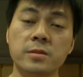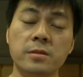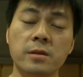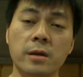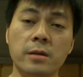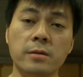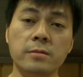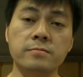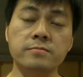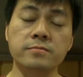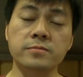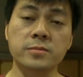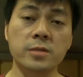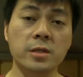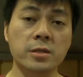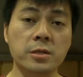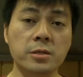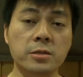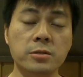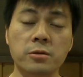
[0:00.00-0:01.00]
And
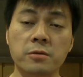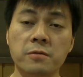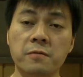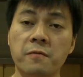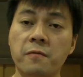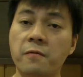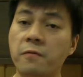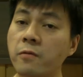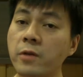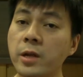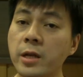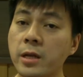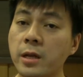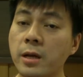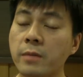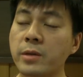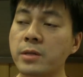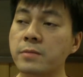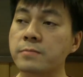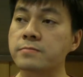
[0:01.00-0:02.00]
this is not free.
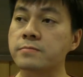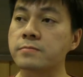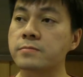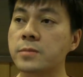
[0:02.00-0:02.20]
I mean,